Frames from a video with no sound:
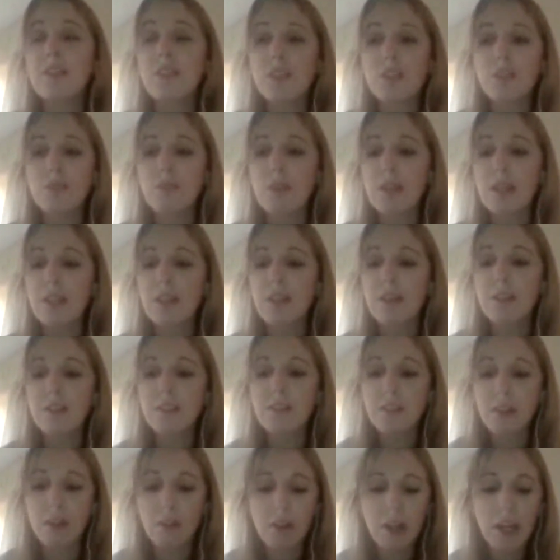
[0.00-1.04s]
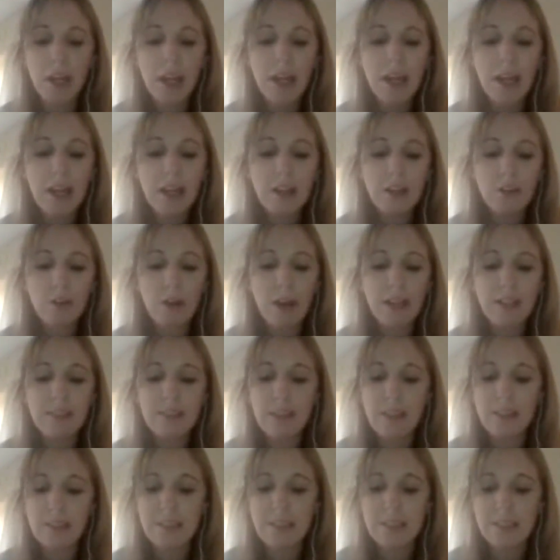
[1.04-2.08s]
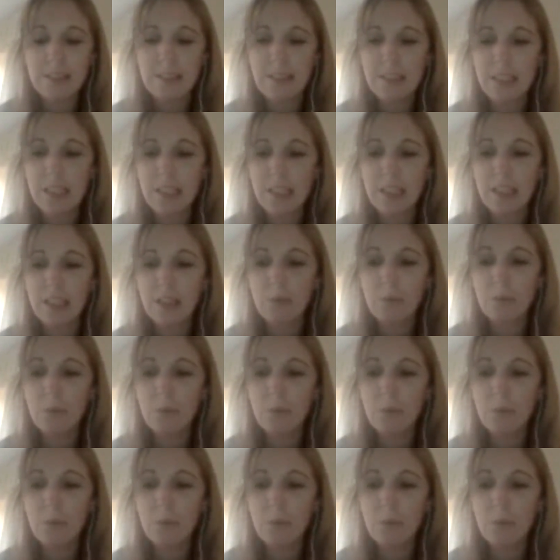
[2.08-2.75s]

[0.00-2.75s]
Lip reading: She's really nice. So quite excited to see